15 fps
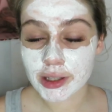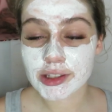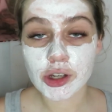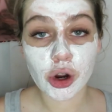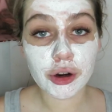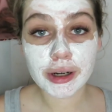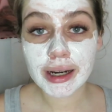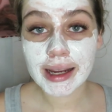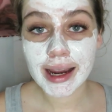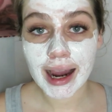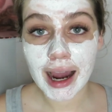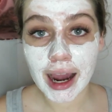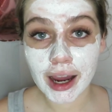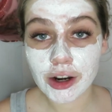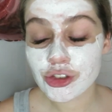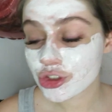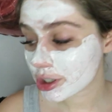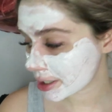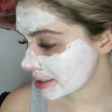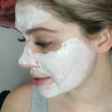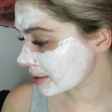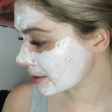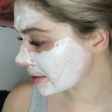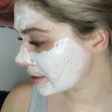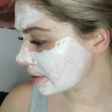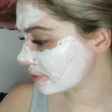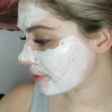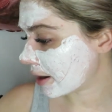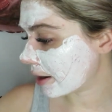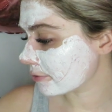It's only
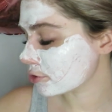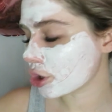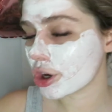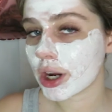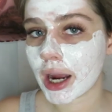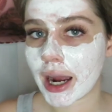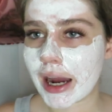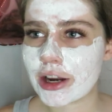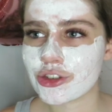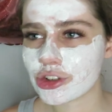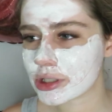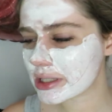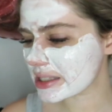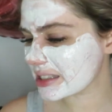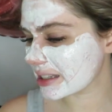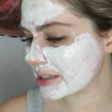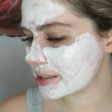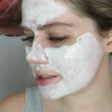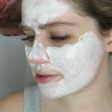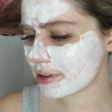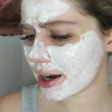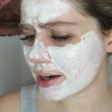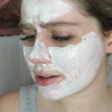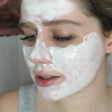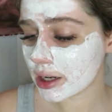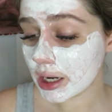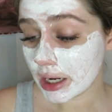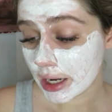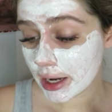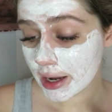160 rand,
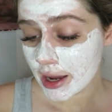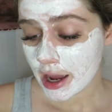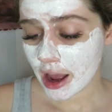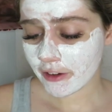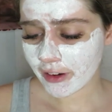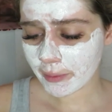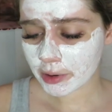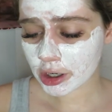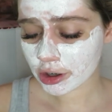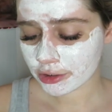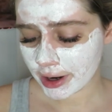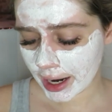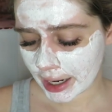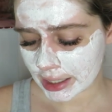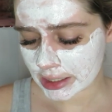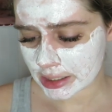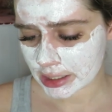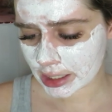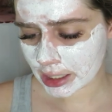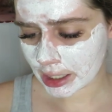if I'm correct.